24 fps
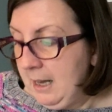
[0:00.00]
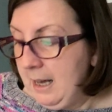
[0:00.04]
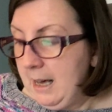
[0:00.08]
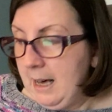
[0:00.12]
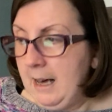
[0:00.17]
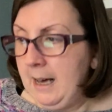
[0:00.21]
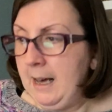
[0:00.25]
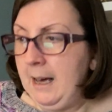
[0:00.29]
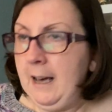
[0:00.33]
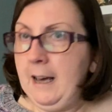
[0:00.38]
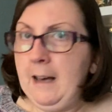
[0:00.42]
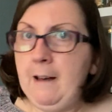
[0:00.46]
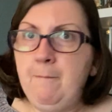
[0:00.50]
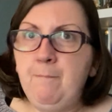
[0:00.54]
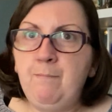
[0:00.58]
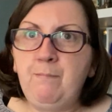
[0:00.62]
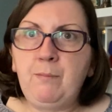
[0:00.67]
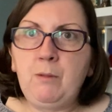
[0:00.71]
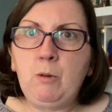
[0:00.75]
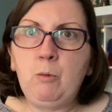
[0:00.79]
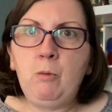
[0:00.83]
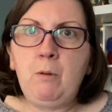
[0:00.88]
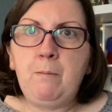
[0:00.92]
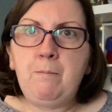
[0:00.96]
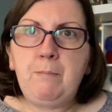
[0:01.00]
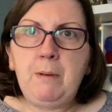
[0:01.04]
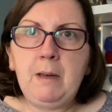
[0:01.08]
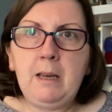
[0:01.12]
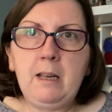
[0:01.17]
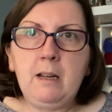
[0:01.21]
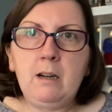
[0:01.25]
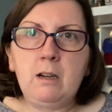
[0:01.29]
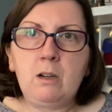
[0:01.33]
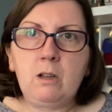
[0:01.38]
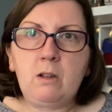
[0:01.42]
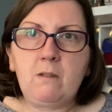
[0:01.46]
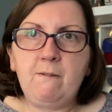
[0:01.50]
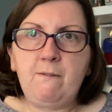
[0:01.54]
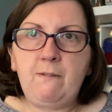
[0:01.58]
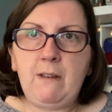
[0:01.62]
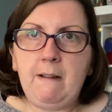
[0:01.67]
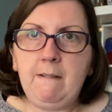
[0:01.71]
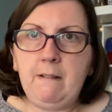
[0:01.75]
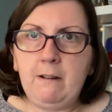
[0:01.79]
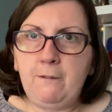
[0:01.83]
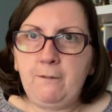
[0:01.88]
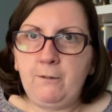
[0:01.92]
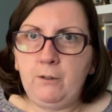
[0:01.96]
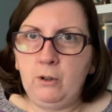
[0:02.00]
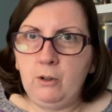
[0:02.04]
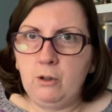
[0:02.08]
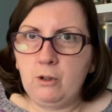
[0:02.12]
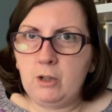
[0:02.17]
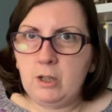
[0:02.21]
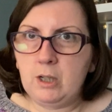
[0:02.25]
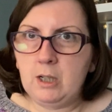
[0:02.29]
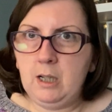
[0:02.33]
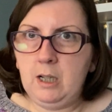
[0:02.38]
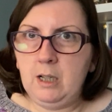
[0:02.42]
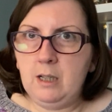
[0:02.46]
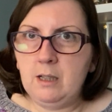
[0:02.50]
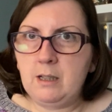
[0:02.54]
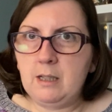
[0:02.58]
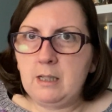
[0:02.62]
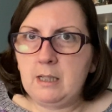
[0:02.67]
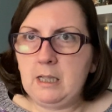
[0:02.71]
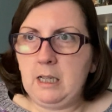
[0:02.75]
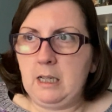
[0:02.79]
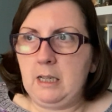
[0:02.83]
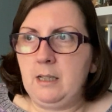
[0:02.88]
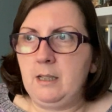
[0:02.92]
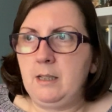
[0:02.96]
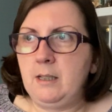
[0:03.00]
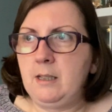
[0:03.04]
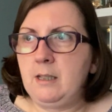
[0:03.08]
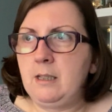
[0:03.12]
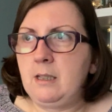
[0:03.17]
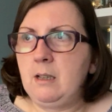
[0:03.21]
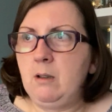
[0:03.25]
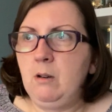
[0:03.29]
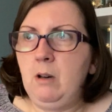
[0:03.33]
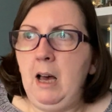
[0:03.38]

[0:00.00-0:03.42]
We've been very fortunate this